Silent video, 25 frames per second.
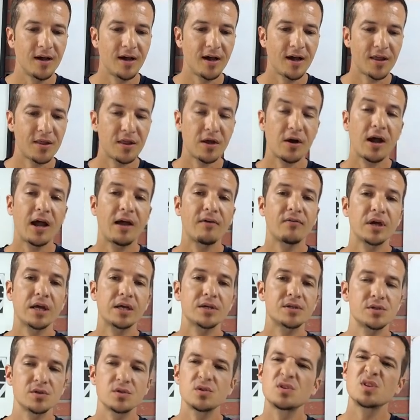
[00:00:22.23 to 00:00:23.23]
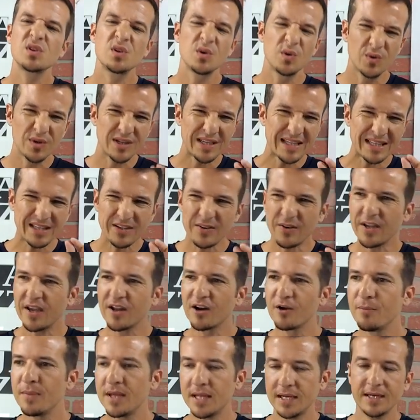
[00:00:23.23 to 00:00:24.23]
They're having issues too, a little
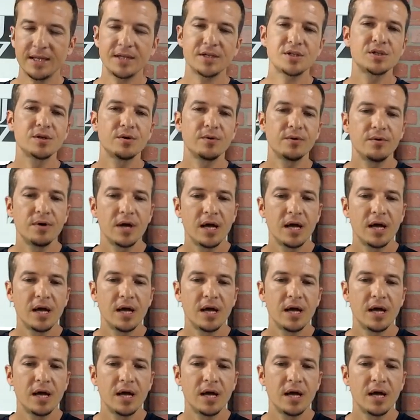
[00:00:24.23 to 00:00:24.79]
intermittent issue